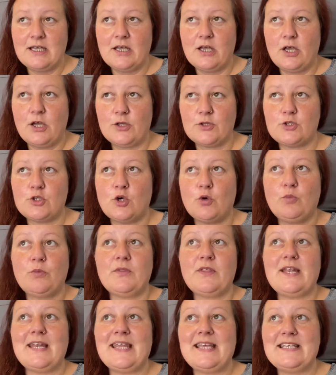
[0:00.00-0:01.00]
a top with a
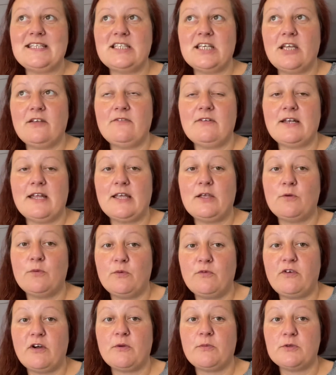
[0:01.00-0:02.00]
lacy overlay, you will
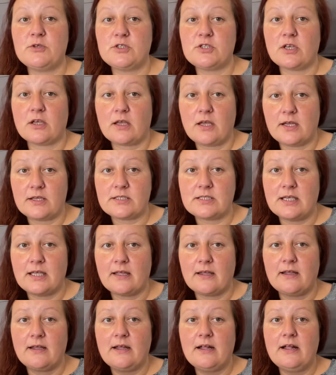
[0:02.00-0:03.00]
find when you start cutting,
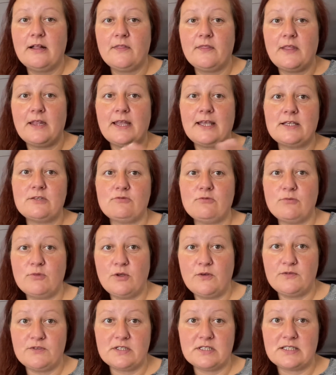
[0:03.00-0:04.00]
the lace
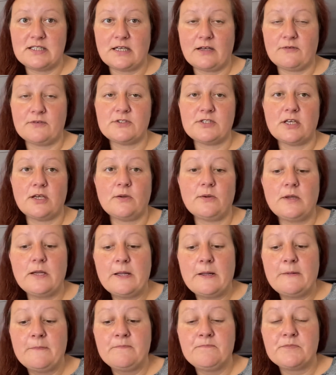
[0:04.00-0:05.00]
removes itself. So
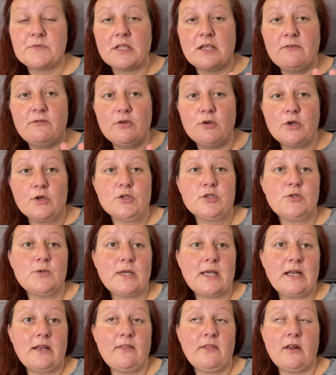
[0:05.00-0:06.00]
if you're doing
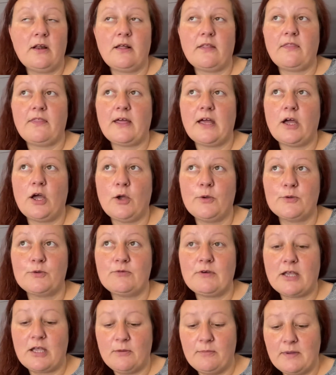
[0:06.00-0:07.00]
anything like that, I would
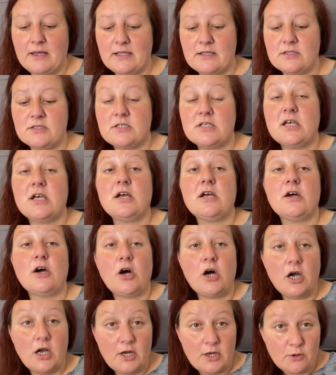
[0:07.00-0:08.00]
recommend
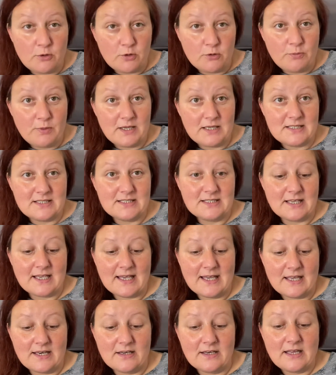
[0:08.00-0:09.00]
ironing on your pieces
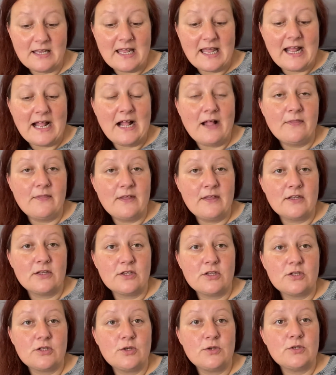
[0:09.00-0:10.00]
again, and then
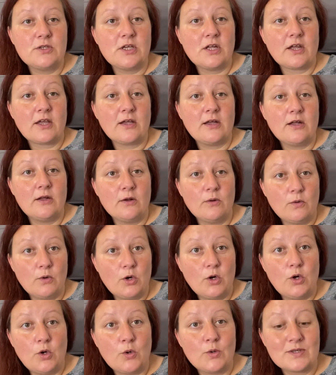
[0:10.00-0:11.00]
using like a
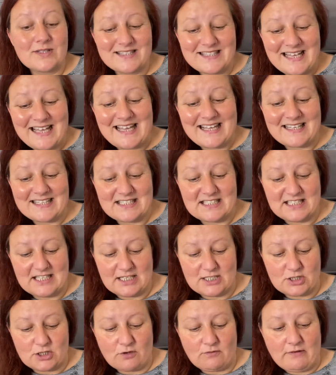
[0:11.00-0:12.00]
long tack
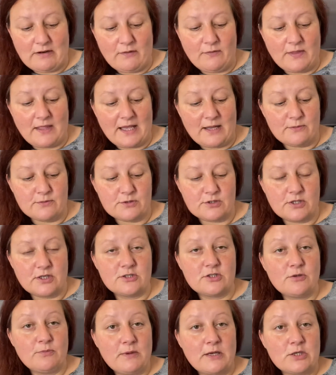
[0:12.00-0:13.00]
stitch around the outside
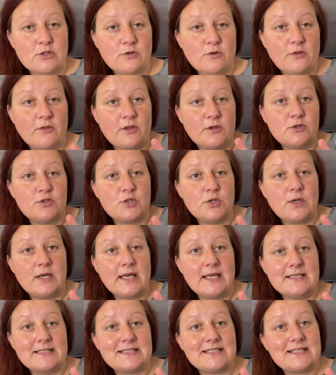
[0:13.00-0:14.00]
to make sure that those two
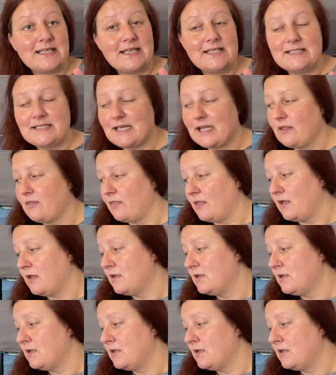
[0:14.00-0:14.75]
layers stay together.